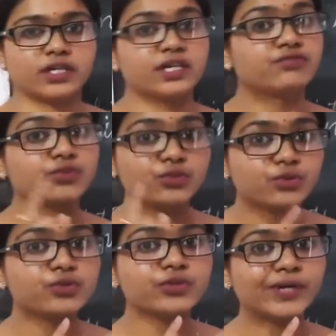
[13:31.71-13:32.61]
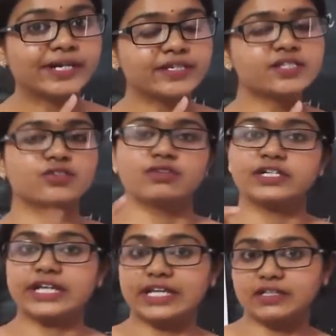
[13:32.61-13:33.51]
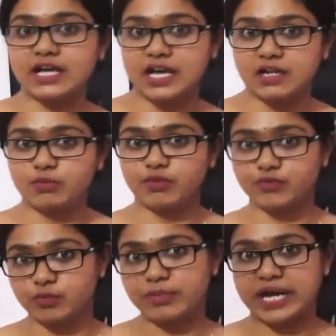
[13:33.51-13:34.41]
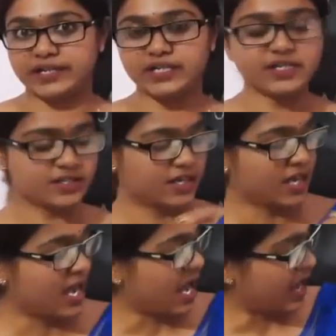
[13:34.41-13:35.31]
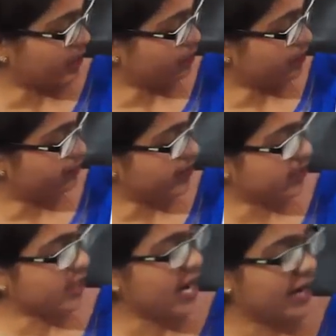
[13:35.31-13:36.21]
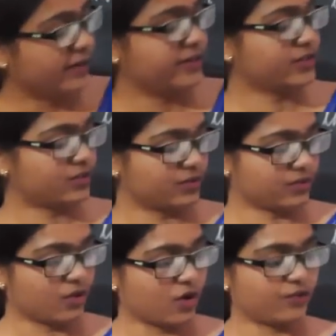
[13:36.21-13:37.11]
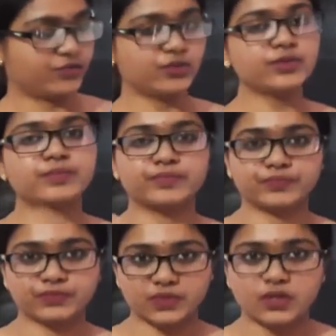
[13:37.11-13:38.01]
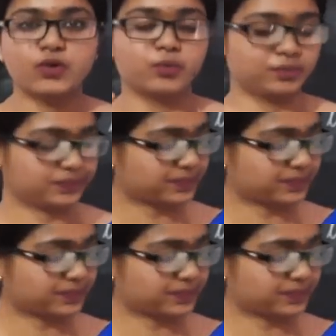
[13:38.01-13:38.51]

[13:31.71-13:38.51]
If you don't know your address, you will take the help of your parents and you will fill the address of your home.